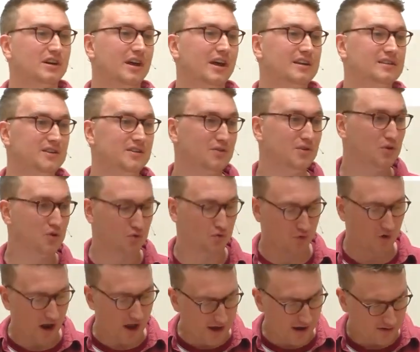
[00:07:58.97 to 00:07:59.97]
is in the
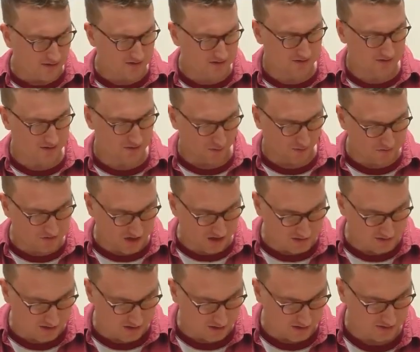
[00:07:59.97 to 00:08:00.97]
grace of
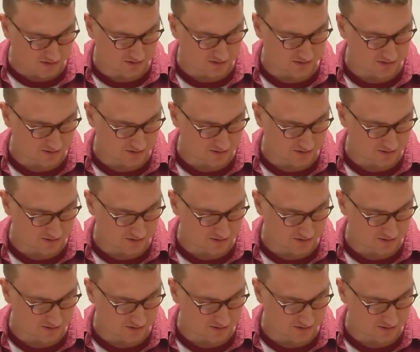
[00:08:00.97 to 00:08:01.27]
Jesus.